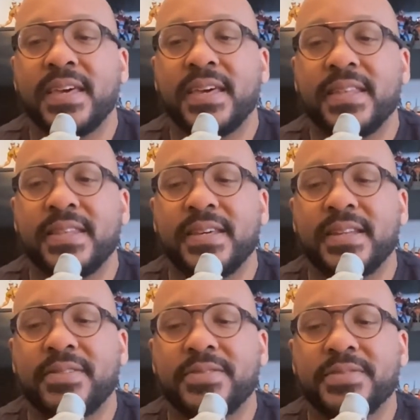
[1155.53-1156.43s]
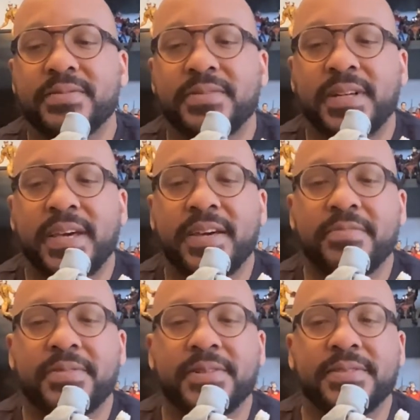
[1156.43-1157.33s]
And then I wish we would have
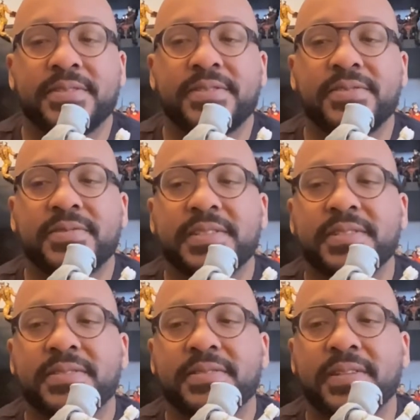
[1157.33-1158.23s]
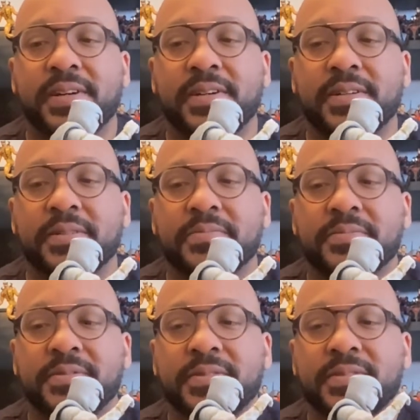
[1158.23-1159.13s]
had pinless joints on the
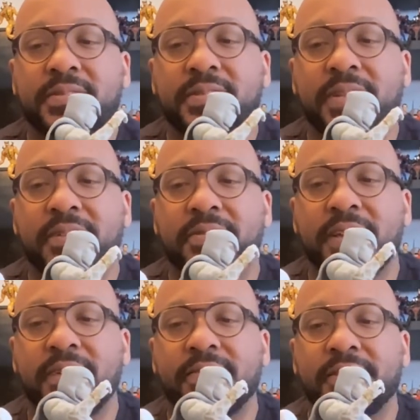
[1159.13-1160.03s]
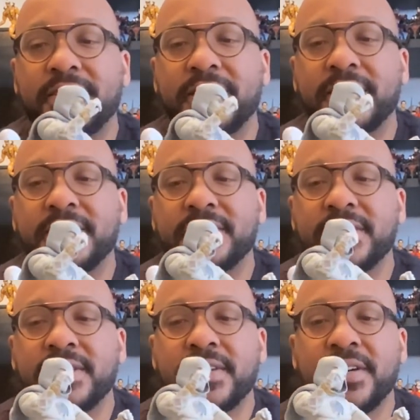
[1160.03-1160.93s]
arms like we have on the legs.
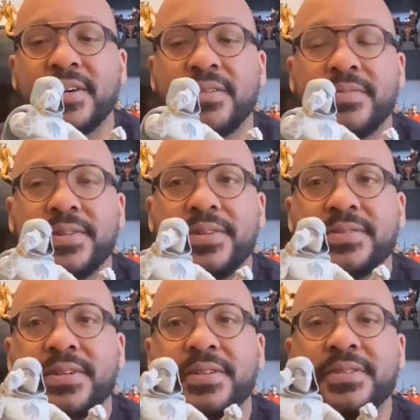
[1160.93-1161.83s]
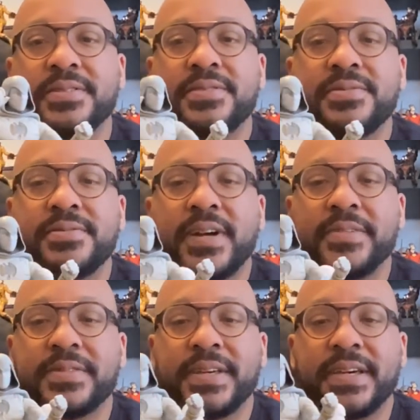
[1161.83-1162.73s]
But those are the only two
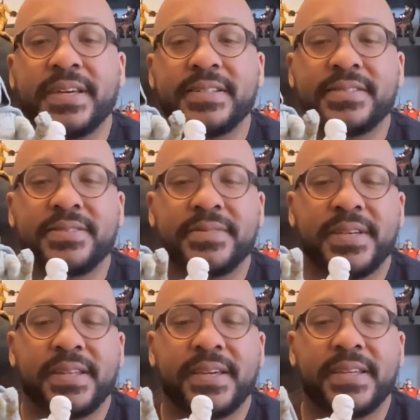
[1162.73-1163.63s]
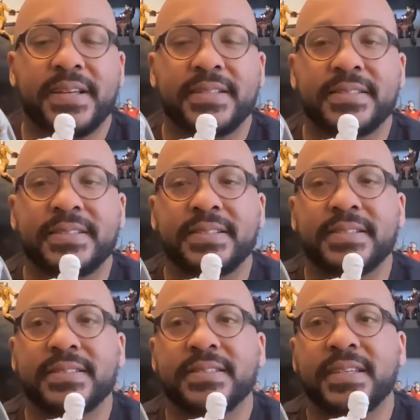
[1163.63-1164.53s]
gripes I got. So we got an 8 out of 10
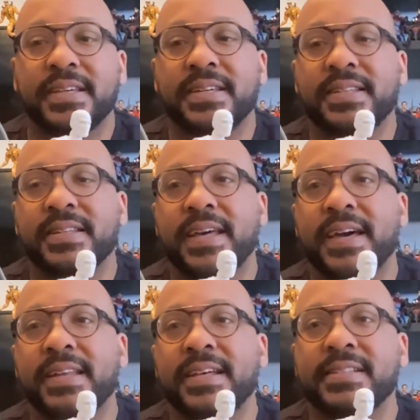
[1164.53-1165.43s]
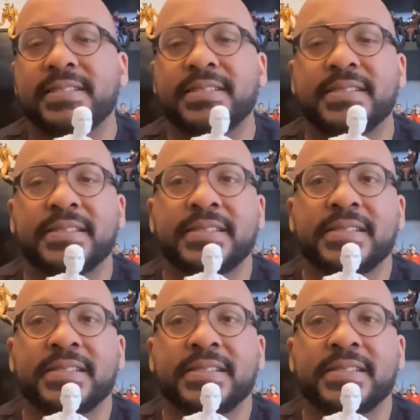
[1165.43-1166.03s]
and a 9 out of 10.